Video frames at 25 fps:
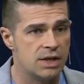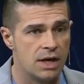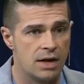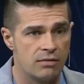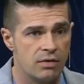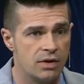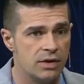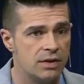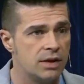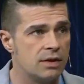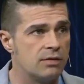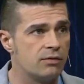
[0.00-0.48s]

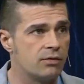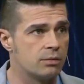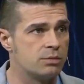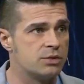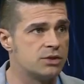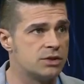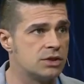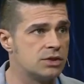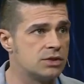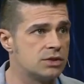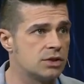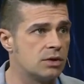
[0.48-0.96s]
everything from
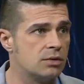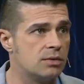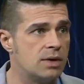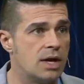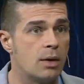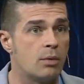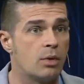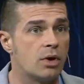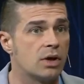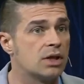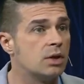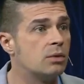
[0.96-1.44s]
Cisco
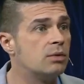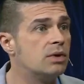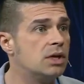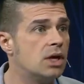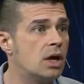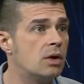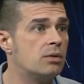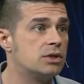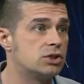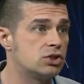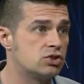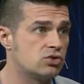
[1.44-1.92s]
network that we
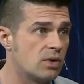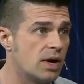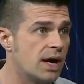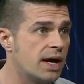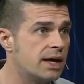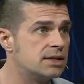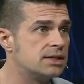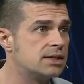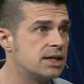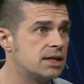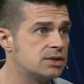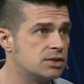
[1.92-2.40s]
know is
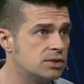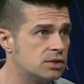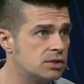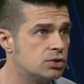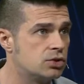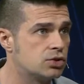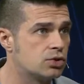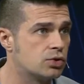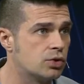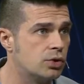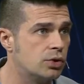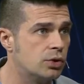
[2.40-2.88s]
tried, tested, and
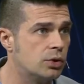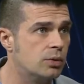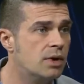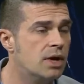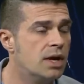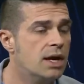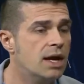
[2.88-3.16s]
true,